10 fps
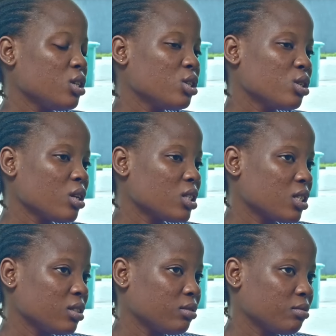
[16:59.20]
It's
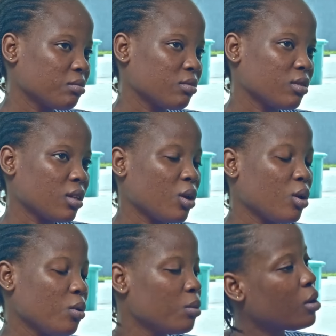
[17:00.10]
nothing.
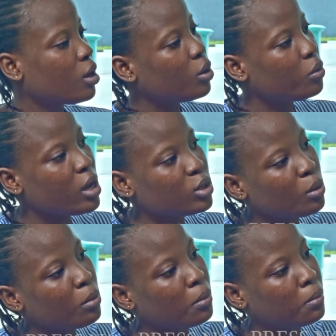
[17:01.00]
Where is
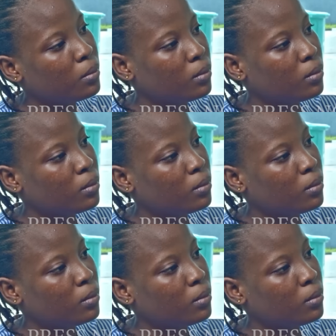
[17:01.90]
your mom?